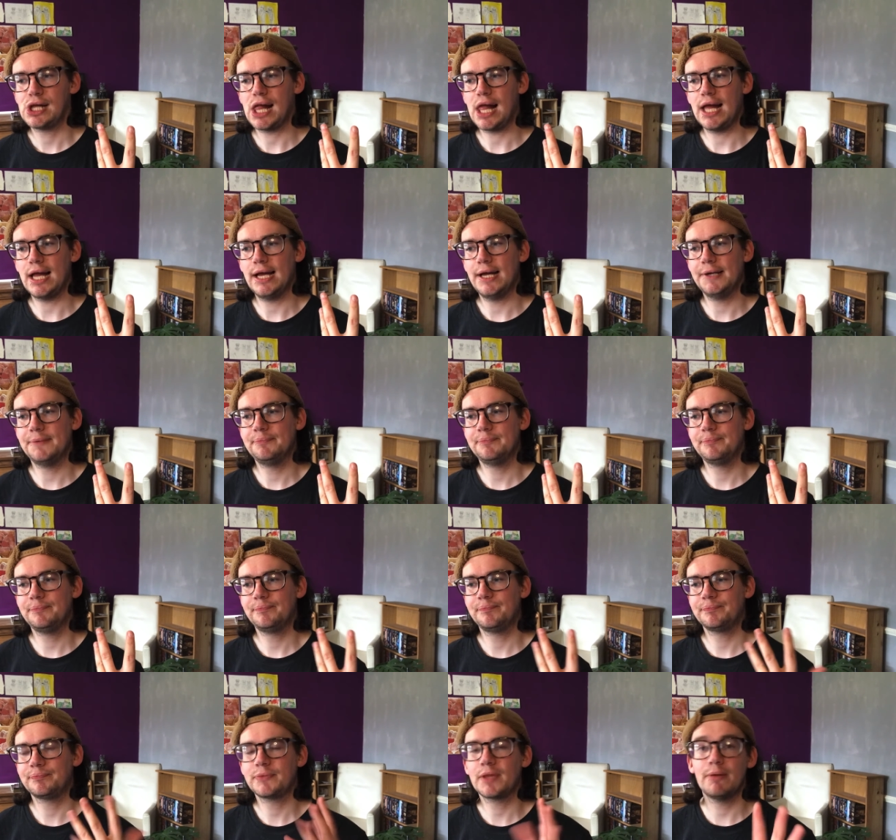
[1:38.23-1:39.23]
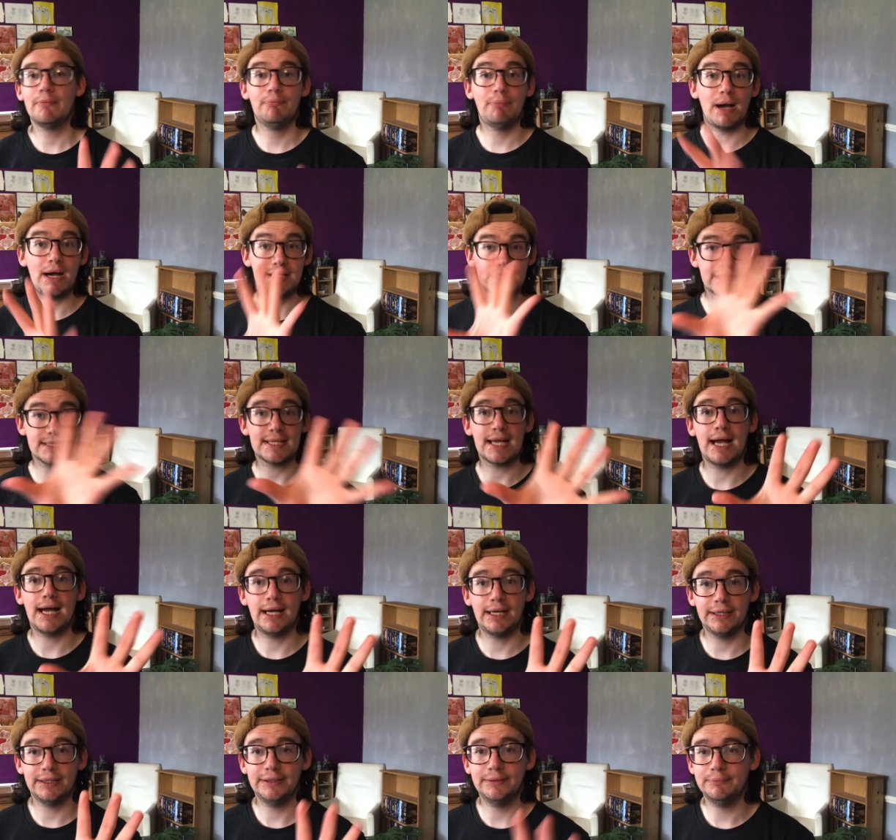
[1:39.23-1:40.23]
by the
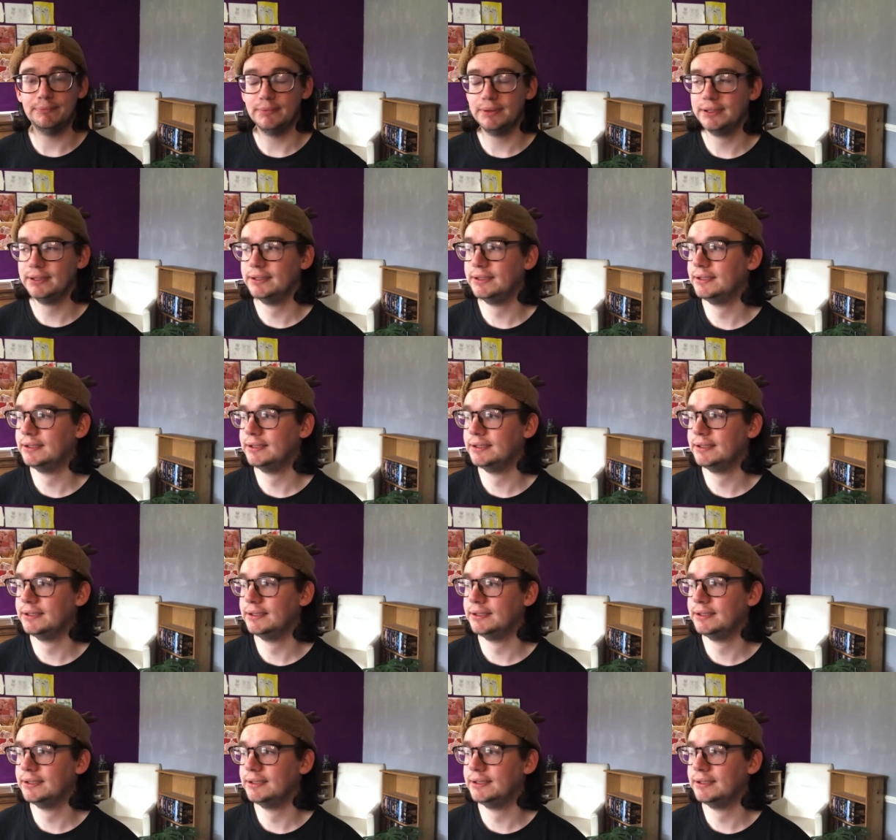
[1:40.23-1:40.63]
time